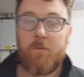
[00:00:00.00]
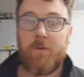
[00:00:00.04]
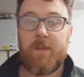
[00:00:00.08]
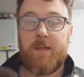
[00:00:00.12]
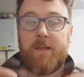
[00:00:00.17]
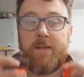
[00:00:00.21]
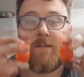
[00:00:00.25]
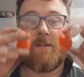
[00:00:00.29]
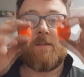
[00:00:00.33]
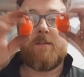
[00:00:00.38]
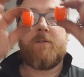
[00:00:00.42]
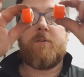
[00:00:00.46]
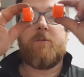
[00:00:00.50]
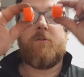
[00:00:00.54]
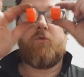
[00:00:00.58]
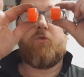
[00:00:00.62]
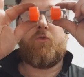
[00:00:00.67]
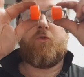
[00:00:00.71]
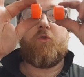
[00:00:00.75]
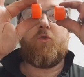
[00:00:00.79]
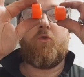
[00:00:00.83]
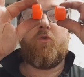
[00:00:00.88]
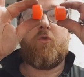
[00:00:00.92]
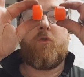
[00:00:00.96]
with this,
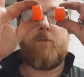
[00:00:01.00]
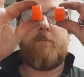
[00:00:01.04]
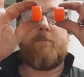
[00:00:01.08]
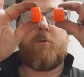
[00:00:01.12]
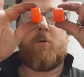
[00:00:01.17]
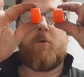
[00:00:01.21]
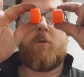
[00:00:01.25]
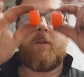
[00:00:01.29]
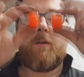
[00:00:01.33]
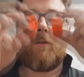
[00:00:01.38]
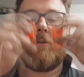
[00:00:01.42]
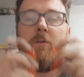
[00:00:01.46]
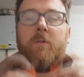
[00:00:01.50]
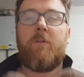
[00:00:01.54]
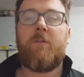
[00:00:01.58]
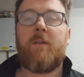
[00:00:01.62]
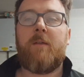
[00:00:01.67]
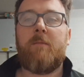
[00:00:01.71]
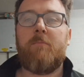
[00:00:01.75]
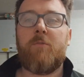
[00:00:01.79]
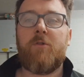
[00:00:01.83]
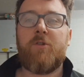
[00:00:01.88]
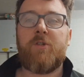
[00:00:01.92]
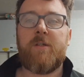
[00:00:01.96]
2
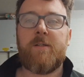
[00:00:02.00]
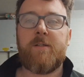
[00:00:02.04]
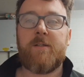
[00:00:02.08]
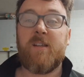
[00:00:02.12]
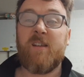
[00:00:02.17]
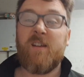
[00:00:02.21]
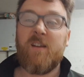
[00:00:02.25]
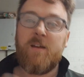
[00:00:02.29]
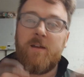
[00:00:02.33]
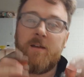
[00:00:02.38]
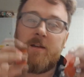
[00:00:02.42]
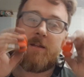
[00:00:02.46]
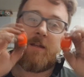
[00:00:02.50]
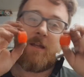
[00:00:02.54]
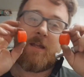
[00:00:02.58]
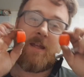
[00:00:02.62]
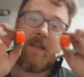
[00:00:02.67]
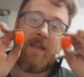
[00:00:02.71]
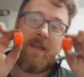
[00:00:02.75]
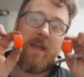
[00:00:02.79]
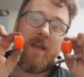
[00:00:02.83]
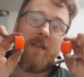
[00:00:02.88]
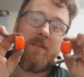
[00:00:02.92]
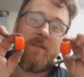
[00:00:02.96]
polyurethane bushes. You
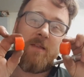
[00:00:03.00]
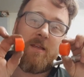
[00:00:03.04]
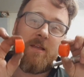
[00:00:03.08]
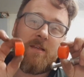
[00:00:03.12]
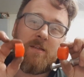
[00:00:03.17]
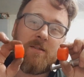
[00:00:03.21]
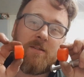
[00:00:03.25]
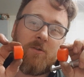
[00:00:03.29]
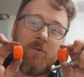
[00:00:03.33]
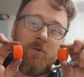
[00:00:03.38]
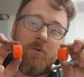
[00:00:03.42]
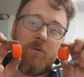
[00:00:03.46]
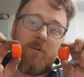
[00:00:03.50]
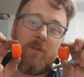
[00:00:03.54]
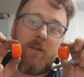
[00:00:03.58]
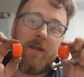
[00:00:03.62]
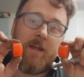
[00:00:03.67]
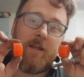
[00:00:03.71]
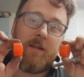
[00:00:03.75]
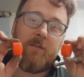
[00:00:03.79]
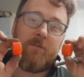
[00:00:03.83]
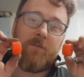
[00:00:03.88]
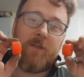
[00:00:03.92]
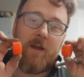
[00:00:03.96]
can get these
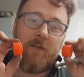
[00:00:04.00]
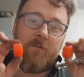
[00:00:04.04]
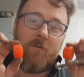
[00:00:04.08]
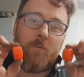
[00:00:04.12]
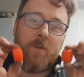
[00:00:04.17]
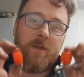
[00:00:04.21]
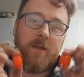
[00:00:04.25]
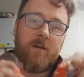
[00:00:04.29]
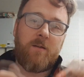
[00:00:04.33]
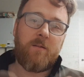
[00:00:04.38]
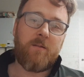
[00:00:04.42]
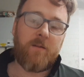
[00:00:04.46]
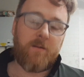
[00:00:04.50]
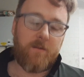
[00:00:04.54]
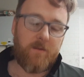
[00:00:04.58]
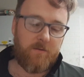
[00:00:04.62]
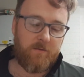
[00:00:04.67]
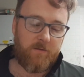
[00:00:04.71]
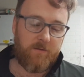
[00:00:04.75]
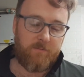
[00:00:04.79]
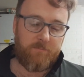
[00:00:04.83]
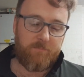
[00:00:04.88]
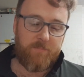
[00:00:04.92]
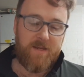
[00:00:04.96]
online if you have a wee hunt
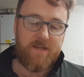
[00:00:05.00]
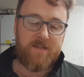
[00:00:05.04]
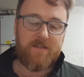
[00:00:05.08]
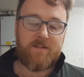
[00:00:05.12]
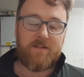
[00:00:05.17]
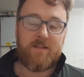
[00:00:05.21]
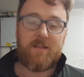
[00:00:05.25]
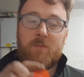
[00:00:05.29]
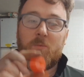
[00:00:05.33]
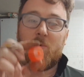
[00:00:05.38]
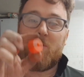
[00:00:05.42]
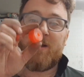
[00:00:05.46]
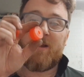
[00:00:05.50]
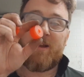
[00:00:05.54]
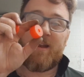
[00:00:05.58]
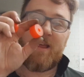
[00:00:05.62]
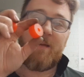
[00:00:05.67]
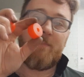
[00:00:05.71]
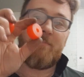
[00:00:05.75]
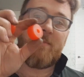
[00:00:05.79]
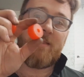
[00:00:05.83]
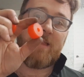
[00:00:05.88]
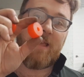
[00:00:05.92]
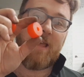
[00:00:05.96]
around. Basically, you want
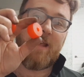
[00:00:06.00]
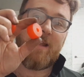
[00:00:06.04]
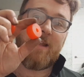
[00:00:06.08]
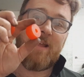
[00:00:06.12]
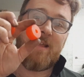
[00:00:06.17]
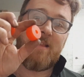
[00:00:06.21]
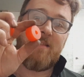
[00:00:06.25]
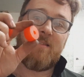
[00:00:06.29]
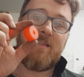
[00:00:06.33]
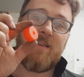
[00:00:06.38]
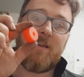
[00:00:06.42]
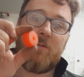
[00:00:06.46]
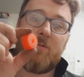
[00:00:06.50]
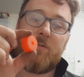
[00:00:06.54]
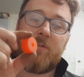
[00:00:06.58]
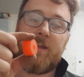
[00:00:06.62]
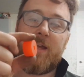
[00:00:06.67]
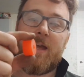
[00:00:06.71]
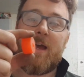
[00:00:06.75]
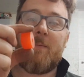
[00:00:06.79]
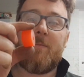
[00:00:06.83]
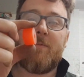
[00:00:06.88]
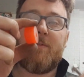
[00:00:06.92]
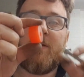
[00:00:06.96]
an M10 internal
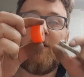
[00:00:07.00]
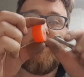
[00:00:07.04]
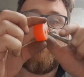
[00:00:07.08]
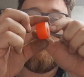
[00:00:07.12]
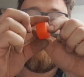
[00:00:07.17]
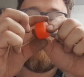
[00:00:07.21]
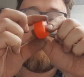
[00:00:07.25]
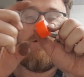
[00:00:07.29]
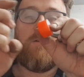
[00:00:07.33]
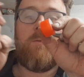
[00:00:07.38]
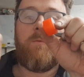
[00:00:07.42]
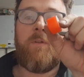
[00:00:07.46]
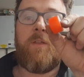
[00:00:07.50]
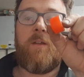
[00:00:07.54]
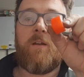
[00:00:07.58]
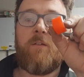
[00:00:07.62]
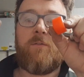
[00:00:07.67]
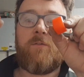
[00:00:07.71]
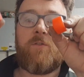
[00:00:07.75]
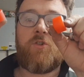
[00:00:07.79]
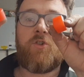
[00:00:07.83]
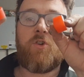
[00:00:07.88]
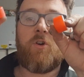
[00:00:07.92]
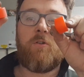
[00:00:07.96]
diameter with
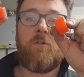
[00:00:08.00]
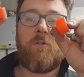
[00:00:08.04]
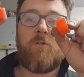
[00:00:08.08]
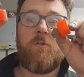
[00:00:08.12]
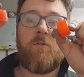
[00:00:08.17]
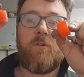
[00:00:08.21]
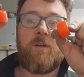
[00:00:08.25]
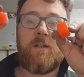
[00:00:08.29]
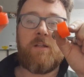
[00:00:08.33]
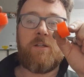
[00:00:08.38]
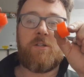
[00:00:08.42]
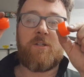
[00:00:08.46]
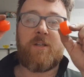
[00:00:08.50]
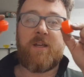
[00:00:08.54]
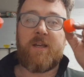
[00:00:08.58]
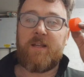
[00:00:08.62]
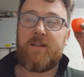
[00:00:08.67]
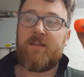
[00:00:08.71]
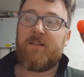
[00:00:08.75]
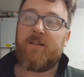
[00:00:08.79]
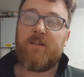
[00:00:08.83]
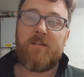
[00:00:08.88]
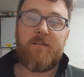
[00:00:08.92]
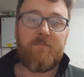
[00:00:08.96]
enough chunk on each
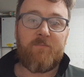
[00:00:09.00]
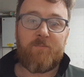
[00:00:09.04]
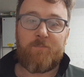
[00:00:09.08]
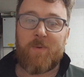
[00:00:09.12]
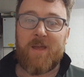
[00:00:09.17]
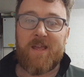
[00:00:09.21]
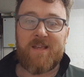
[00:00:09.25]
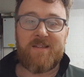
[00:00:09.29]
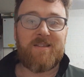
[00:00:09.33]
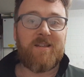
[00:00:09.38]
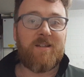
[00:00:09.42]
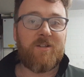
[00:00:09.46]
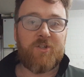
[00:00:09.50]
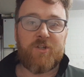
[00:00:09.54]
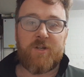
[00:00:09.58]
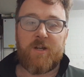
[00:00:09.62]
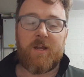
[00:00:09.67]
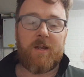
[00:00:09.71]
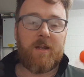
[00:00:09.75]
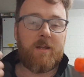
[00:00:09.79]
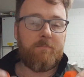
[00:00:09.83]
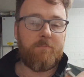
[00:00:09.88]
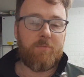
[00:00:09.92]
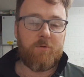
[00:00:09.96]
side. Basic
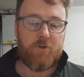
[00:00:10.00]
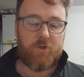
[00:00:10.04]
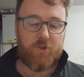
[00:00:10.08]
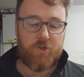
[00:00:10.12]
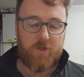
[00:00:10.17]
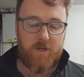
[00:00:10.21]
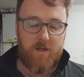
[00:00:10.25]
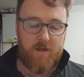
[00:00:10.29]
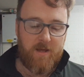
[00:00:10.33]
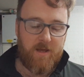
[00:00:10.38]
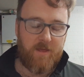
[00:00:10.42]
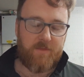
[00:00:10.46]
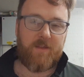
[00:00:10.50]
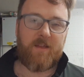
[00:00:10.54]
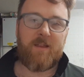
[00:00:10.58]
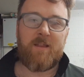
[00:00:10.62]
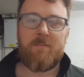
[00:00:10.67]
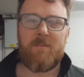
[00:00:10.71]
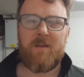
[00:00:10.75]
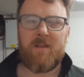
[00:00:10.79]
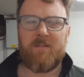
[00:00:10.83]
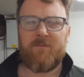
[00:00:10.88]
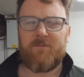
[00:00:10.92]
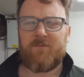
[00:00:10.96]
generic bush. I think
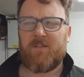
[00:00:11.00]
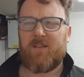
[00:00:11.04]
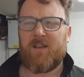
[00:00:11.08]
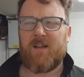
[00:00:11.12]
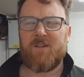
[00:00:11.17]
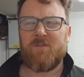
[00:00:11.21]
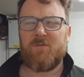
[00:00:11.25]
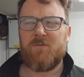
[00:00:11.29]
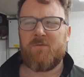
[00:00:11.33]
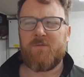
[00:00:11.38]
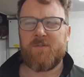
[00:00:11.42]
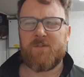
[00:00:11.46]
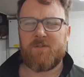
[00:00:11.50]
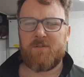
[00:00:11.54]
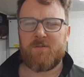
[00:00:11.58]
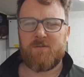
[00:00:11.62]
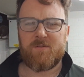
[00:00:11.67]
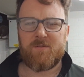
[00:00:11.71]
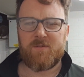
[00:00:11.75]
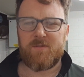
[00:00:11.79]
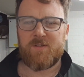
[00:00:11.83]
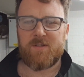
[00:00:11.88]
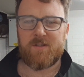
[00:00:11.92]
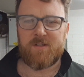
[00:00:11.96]
they make them for Land Rovers and all
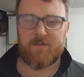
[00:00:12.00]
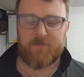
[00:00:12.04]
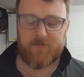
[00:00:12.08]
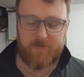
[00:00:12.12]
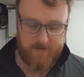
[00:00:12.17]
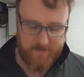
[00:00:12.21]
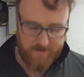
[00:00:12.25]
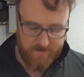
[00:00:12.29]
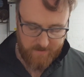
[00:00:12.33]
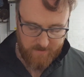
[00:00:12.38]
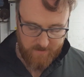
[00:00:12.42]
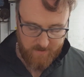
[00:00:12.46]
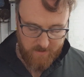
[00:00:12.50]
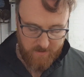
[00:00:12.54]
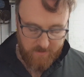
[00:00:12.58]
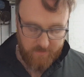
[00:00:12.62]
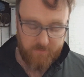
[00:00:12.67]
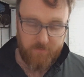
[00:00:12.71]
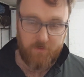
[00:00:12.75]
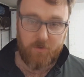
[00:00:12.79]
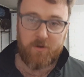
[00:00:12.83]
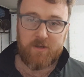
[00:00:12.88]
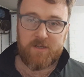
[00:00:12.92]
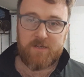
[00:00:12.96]
sorts of stuff like that.
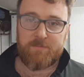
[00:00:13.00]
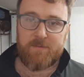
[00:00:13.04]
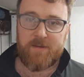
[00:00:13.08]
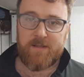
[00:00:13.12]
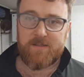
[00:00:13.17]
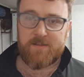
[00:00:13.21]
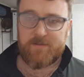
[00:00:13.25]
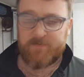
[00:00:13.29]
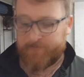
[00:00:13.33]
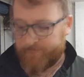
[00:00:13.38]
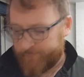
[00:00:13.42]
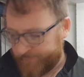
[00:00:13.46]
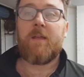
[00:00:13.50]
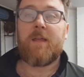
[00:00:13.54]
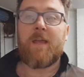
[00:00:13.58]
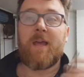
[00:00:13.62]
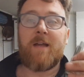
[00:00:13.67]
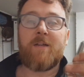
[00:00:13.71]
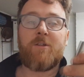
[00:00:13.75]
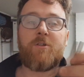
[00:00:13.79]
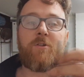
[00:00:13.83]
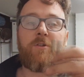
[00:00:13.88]
They're not expensive. You can't